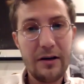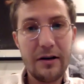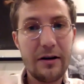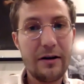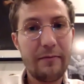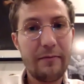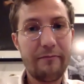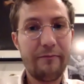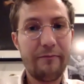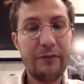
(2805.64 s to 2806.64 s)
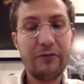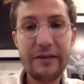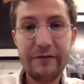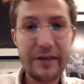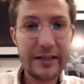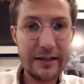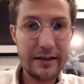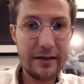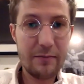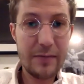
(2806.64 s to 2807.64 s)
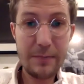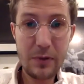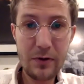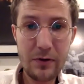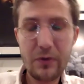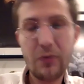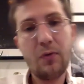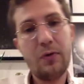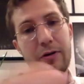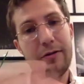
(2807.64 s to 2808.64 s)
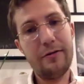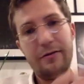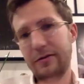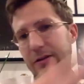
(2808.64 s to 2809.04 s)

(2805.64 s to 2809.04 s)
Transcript: reinvesting in people, or